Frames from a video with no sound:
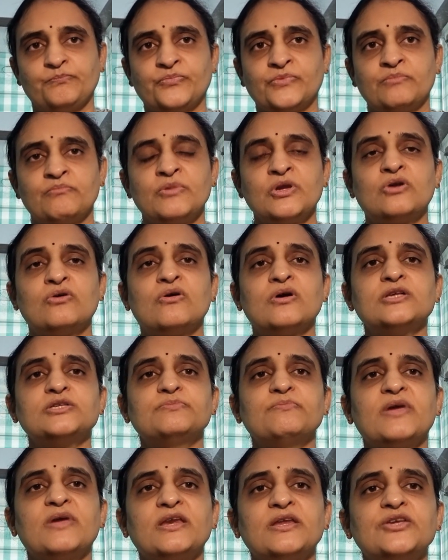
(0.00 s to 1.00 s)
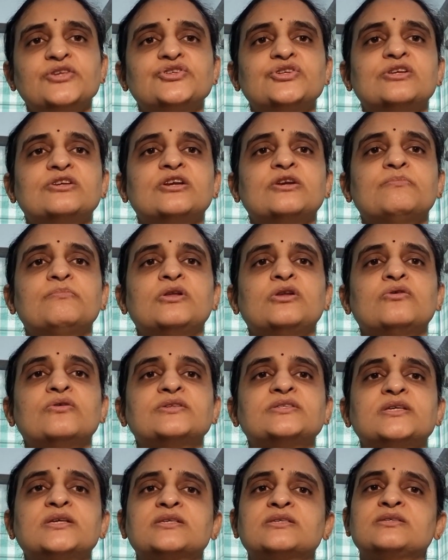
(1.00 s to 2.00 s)
because many children below
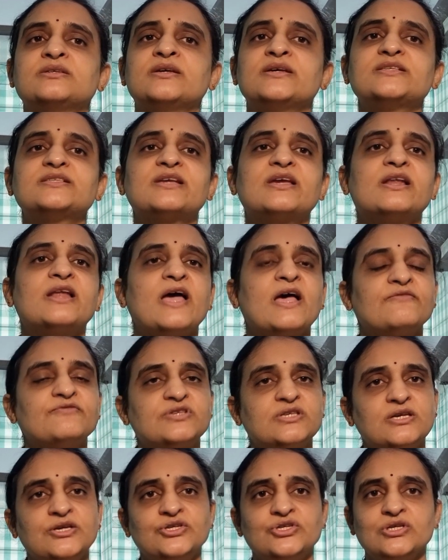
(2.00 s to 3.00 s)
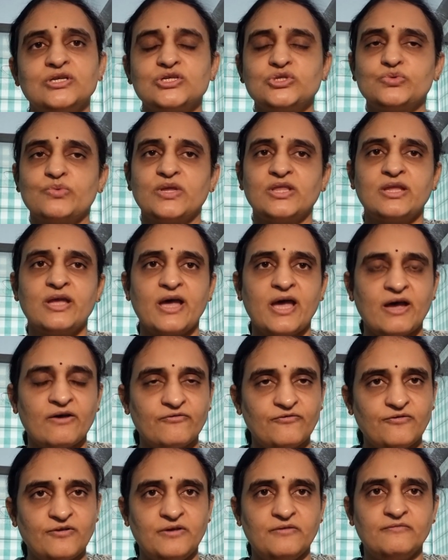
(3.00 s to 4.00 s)
6 years can have seizures when they have
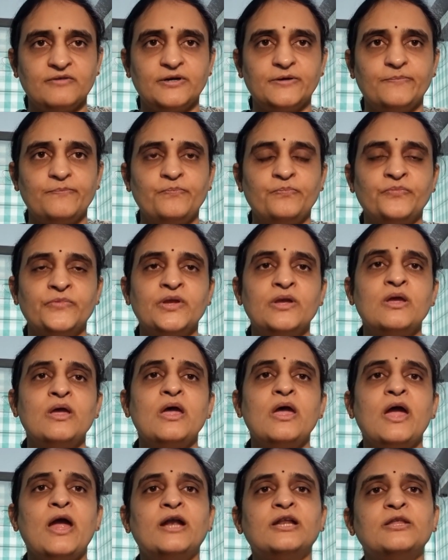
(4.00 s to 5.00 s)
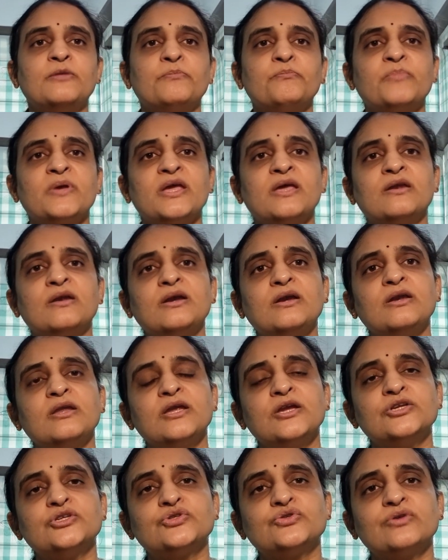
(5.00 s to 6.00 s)
fever. And the parent
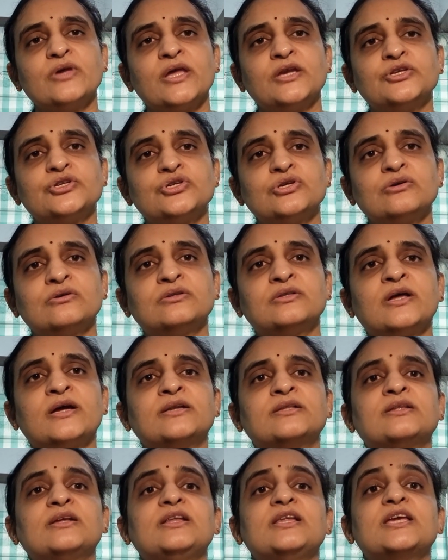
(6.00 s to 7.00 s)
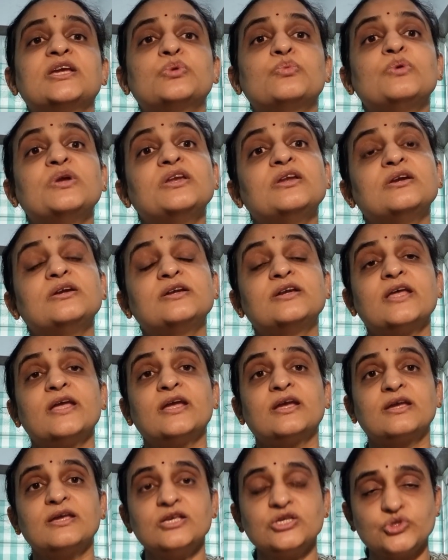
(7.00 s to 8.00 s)
needs to ensure that the liquid
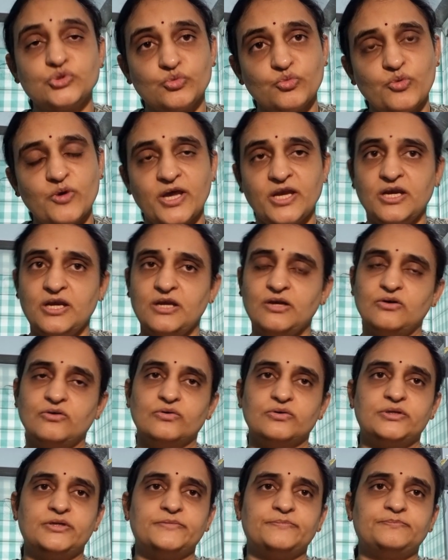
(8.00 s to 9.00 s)
intake is very good,